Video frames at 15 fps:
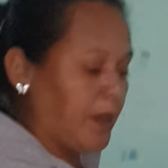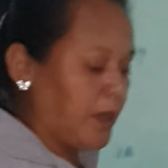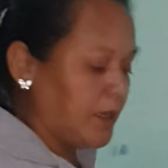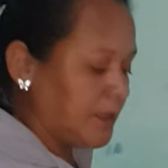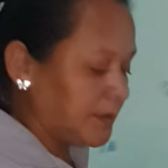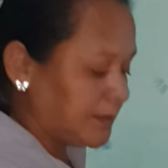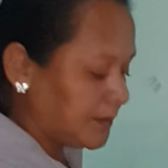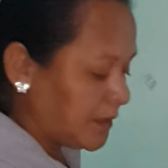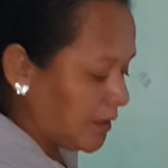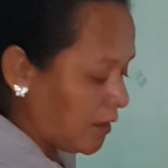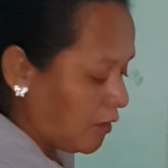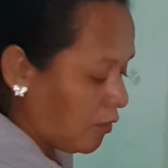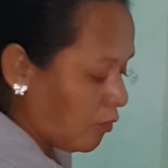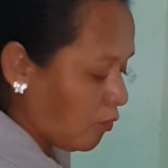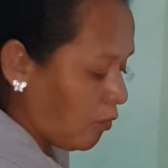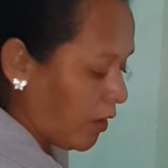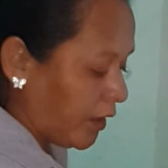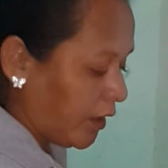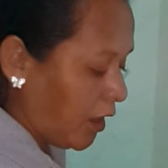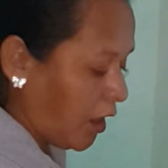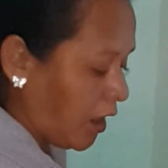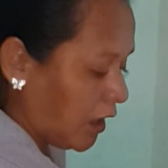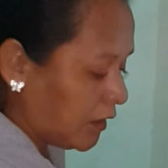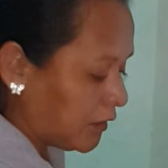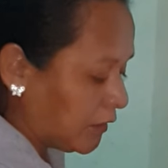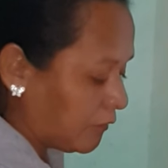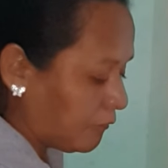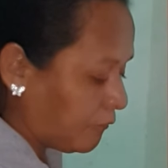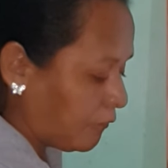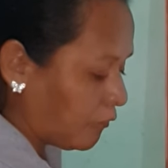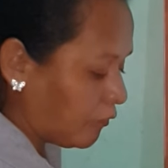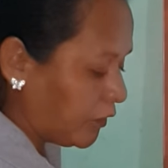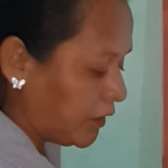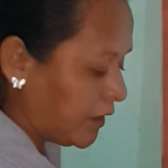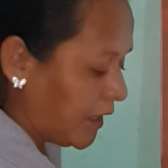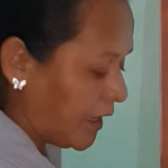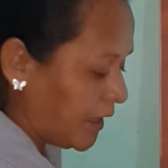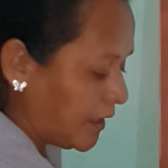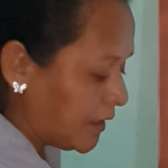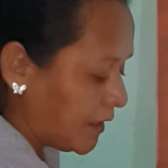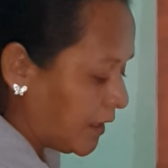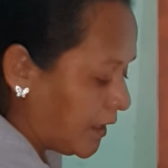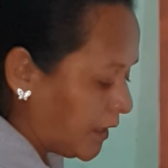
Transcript: page 148